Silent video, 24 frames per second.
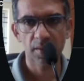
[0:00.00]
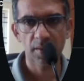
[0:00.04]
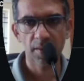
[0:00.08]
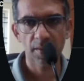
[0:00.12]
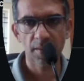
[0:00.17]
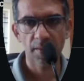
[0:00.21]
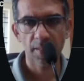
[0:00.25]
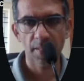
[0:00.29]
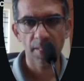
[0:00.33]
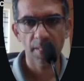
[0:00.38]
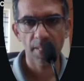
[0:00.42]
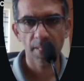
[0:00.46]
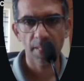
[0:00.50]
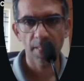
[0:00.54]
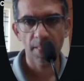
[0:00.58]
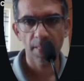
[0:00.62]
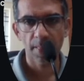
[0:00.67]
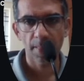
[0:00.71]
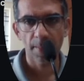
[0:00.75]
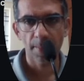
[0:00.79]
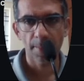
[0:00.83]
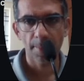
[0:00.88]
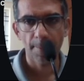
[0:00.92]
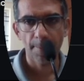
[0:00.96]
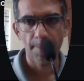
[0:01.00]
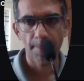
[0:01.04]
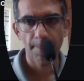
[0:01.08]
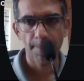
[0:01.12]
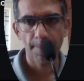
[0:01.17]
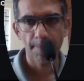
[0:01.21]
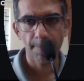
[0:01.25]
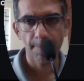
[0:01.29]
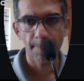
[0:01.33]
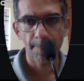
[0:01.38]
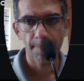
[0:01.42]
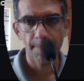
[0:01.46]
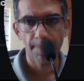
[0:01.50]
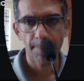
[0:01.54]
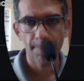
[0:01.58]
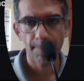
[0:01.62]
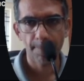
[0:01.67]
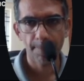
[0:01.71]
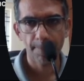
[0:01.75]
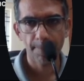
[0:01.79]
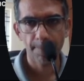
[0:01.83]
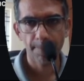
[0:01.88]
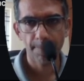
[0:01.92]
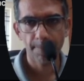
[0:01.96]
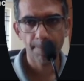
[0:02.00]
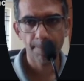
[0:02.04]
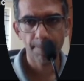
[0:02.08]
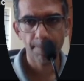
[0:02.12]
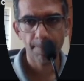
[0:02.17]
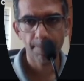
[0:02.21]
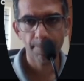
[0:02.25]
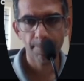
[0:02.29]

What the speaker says: [no speech]